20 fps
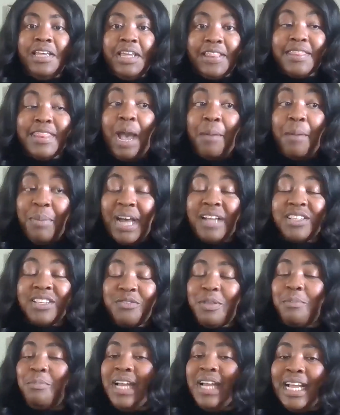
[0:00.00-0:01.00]
That part of
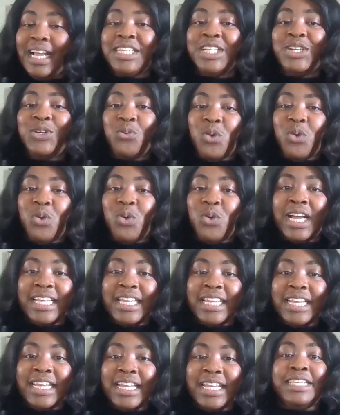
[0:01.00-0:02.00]
the plan did work.
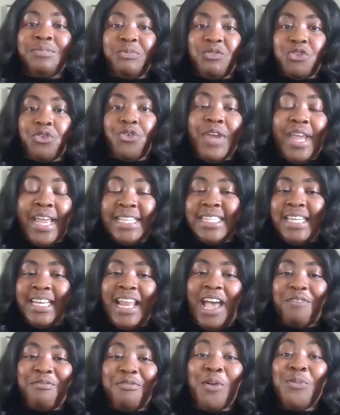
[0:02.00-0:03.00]
That it created
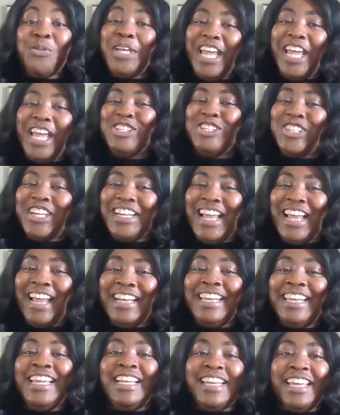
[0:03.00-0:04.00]
that foundation I
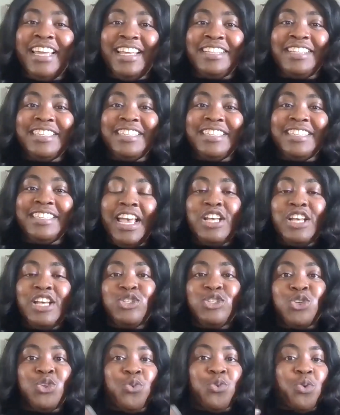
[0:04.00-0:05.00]
needed
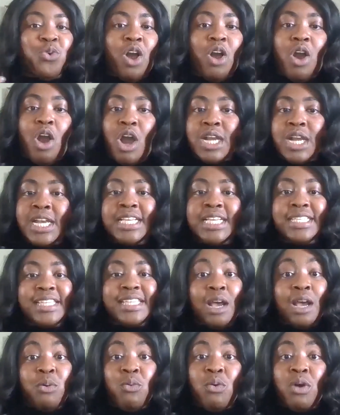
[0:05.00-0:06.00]
to
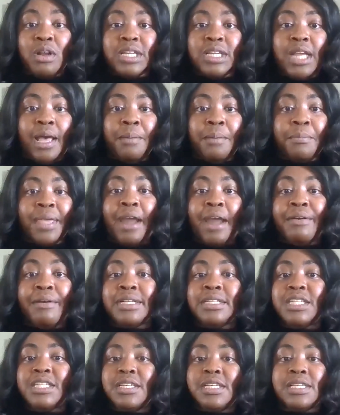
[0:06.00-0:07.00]
understand what
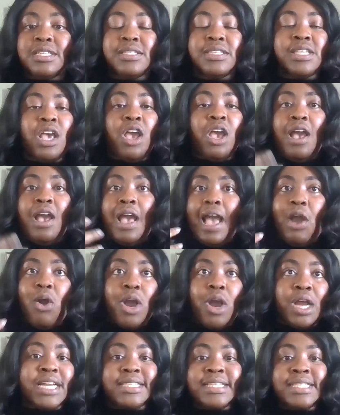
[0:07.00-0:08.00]
guarantees,
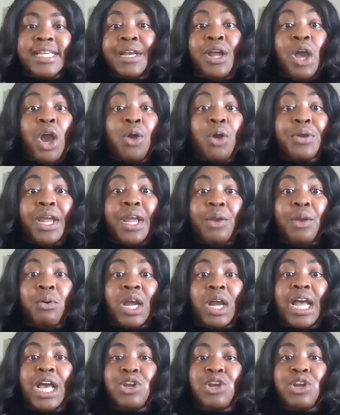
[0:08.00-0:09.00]
understand how they work,
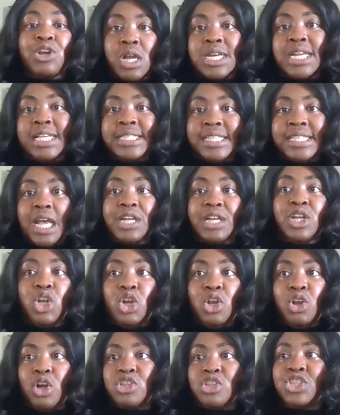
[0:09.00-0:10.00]
and understand the
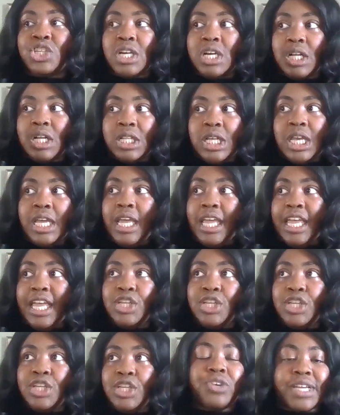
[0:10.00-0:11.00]
logical
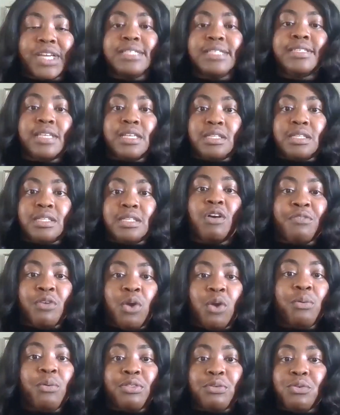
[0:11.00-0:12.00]
intricacies of
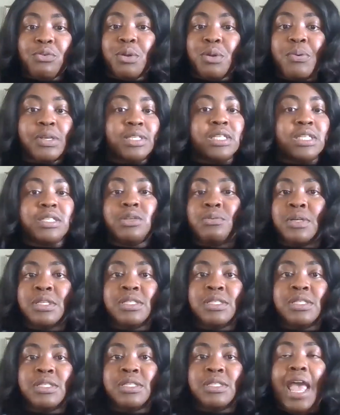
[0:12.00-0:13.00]
going through the process. It
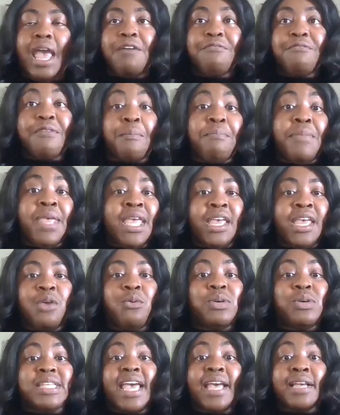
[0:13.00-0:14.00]
was, for me, it
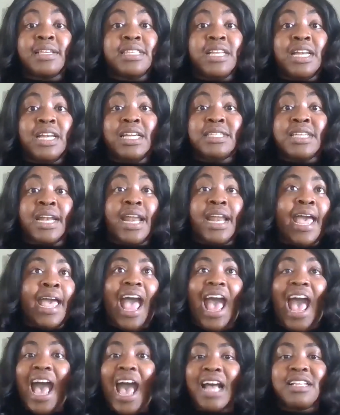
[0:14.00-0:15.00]
was excellent, and I
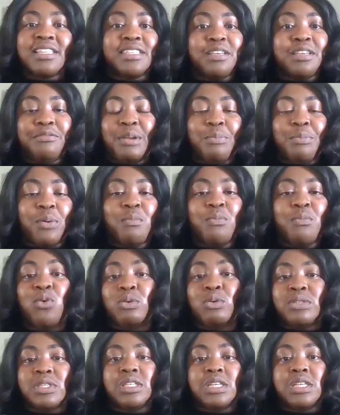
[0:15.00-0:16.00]
actively
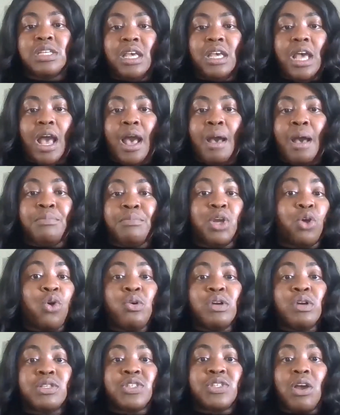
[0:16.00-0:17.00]
promote the
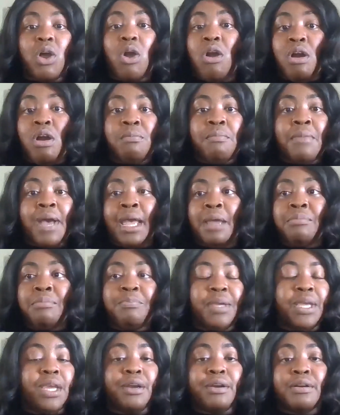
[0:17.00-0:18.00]
course to all my
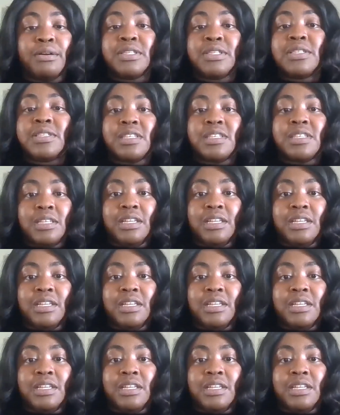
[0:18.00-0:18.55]
peers.